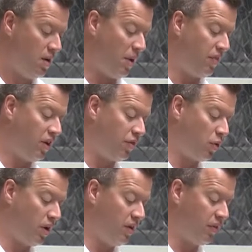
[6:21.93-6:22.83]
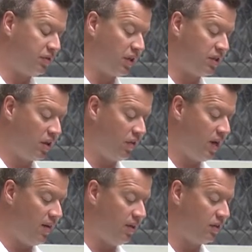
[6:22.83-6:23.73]
By the authority of the Secretary of
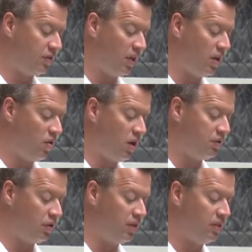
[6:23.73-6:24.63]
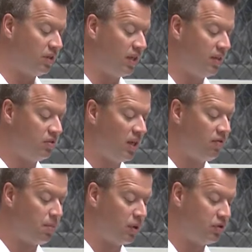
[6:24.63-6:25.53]
the Navy, the CNO also designates
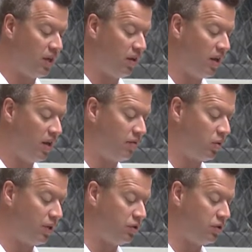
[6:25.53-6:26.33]
naval personnel and naval